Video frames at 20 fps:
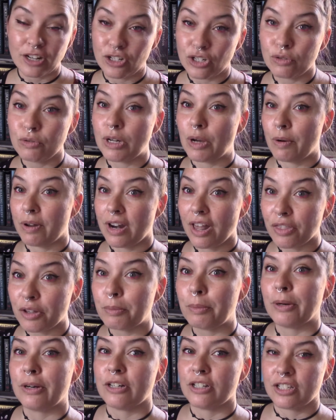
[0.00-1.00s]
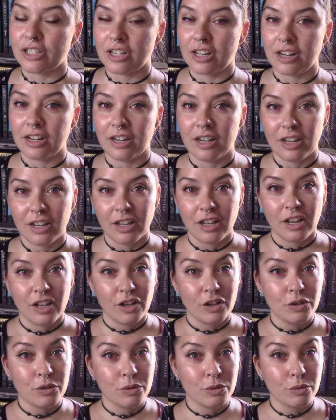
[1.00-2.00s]
I do know another person
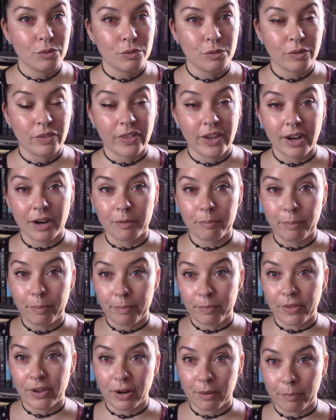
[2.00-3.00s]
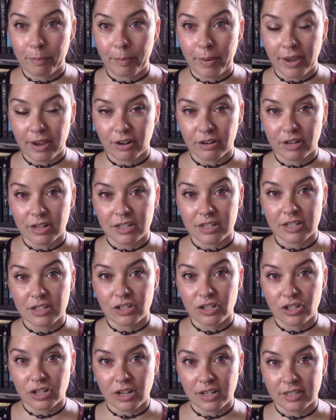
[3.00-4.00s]
who their their parent
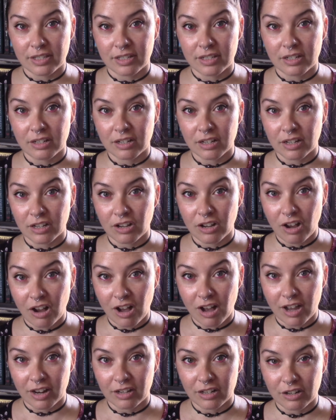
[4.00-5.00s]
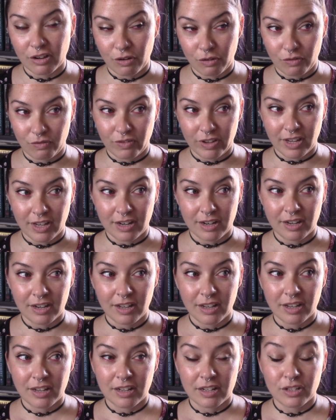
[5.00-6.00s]
just caught COVID
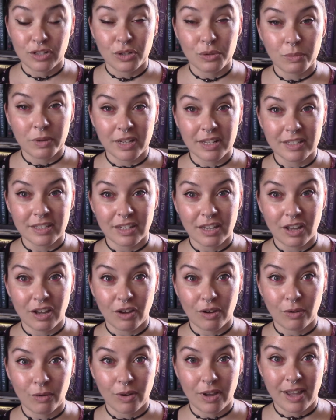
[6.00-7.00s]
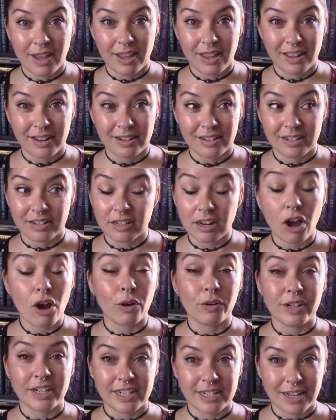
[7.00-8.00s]
two weeks ago and
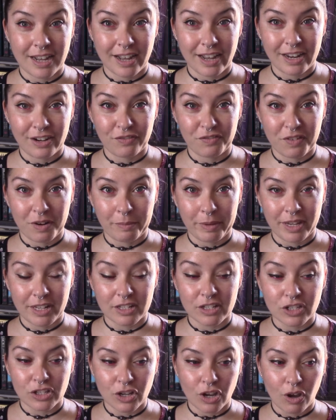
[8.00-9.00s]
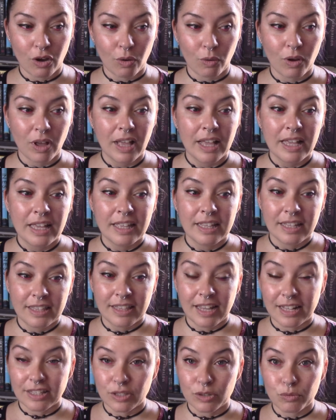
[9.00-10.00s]
already died from it. So
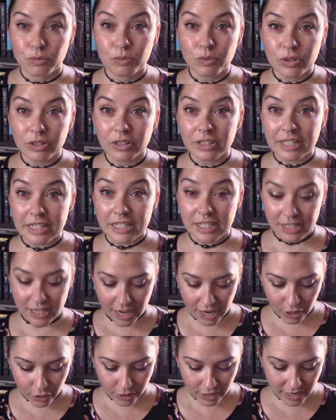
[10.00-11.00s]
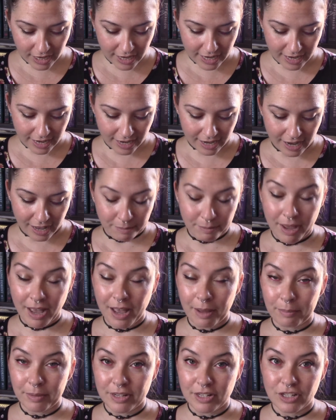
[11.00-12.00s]
that's really scary and I'm
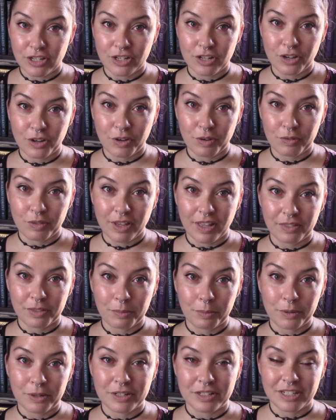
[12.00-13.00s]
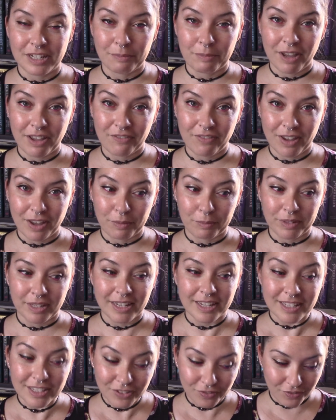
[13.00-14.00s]
happy to know that the person in my
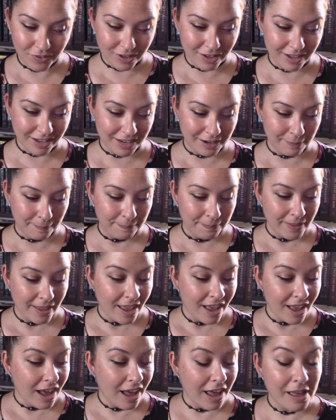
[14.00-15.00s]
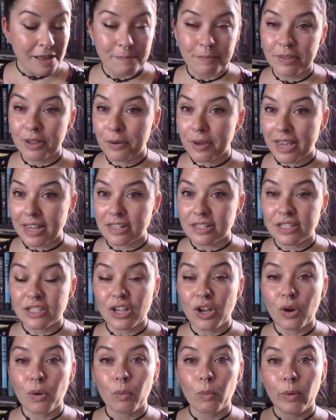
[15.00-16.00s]
family is fine. Um, okay,
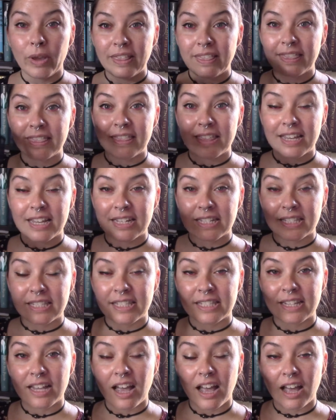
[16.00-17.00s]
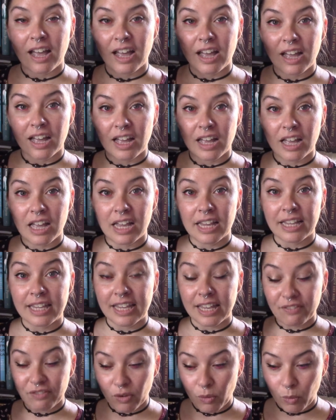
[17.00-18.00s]
so with this uh,
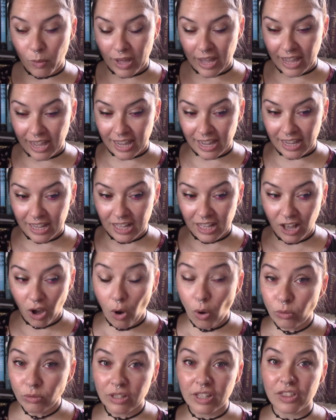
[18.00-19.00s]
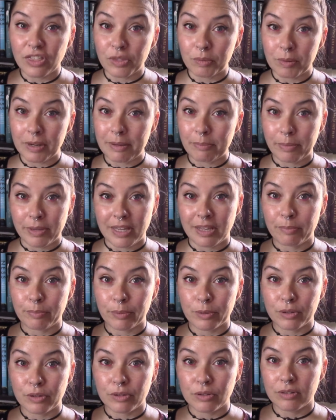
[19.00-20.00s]
giveaway, only three
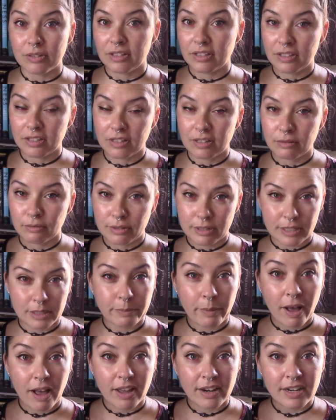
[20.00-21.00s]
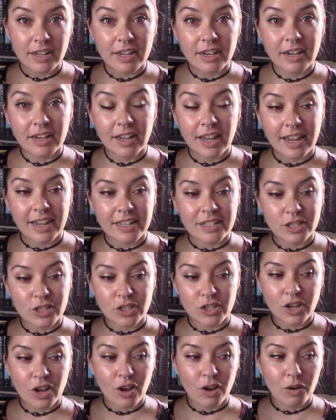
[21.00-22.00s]
people responded and
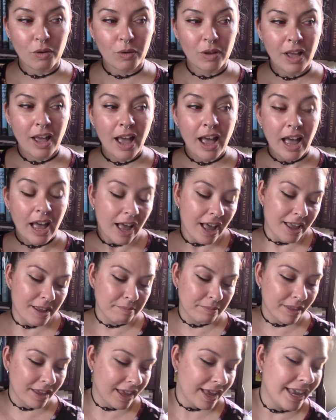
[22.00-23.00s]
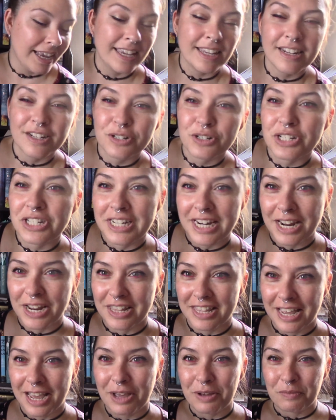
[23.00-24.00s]
so um, I can
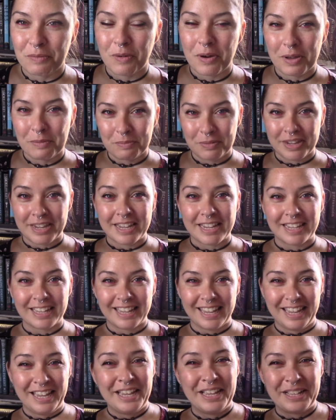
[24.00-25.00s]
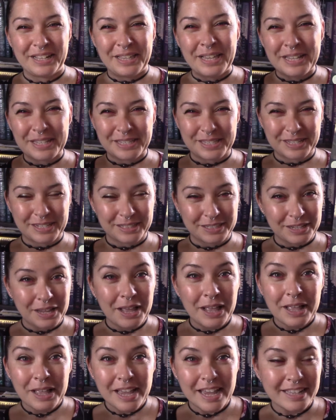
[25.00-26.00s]
understand that one being it's, a,
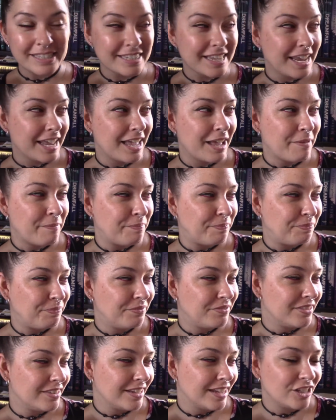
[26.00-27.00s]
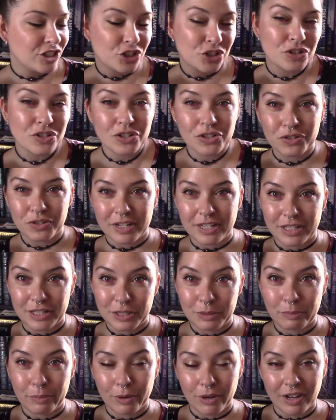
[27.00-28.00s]
it's like a a
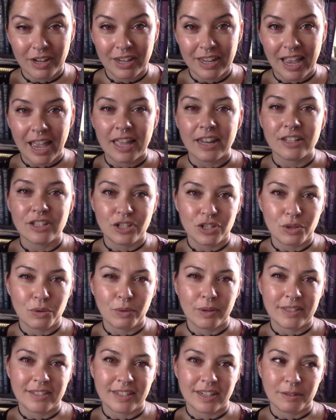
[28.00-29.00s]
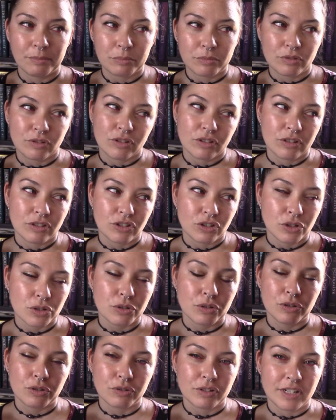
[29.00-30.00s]
children's book and two, it's a
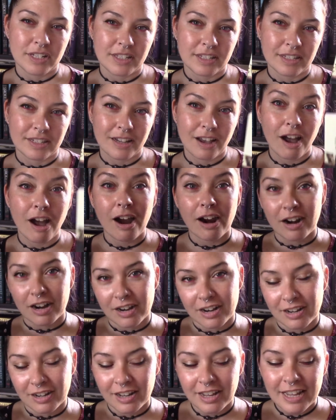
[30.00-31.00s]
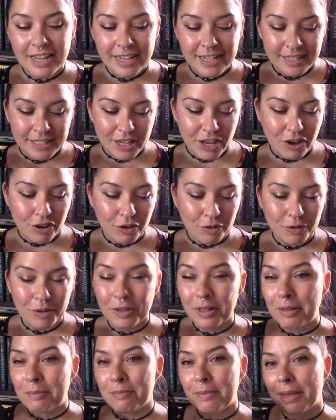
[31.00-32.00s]
children's ARC. So
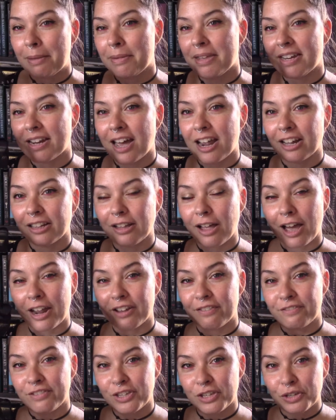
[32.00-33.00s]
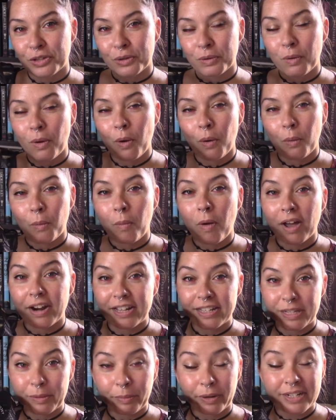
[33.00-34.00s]
maybe not a lot of you
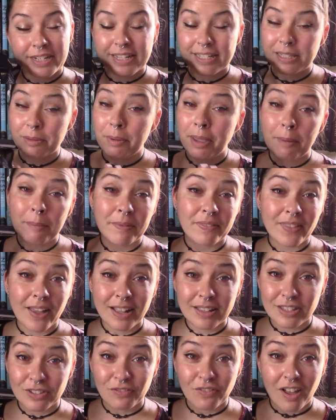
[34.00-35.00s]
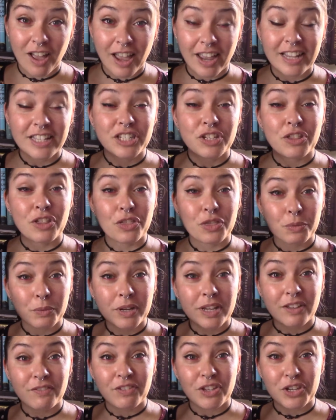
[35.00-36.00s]
wanted to participate, but that's fine. So the
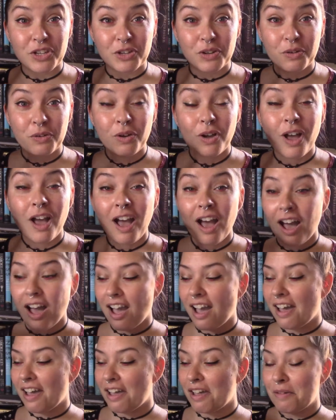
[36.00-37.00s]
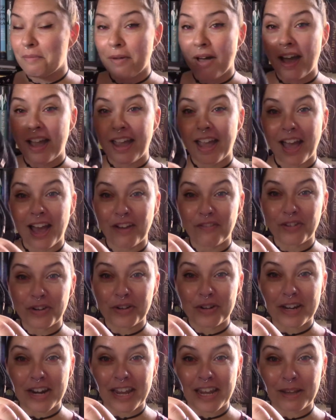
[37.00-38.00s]
three of you, um, I have
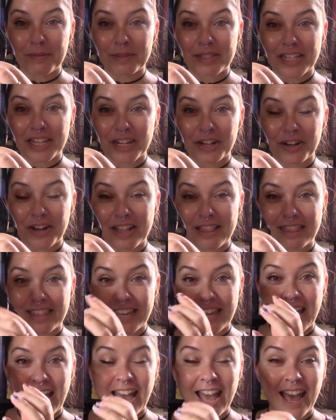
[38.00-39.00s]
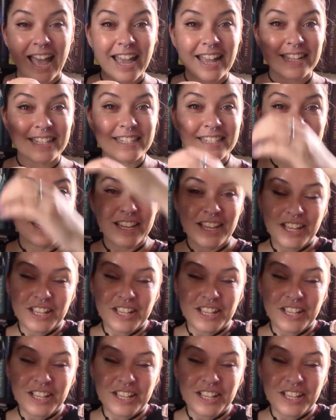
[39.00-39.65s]
your names here in the hat.